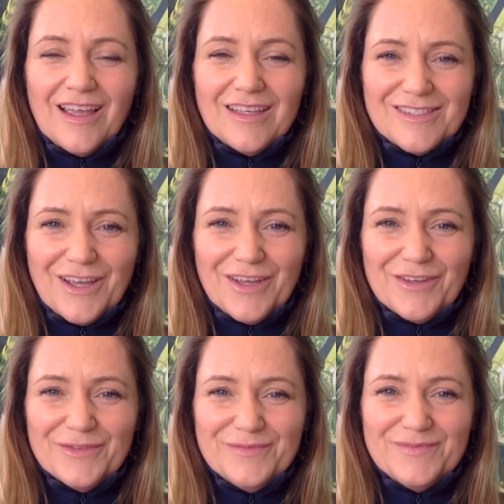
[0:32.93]

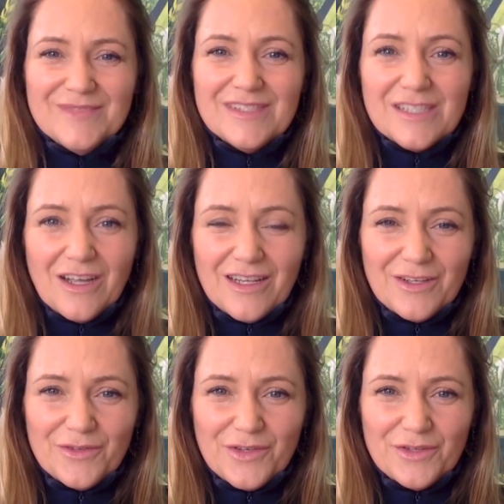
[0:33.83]
So, styling
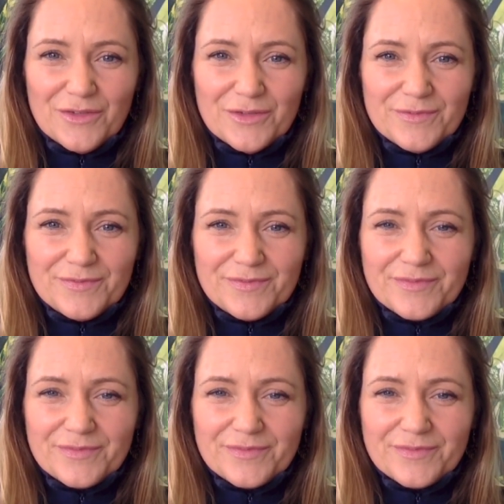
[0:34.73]
your funeral,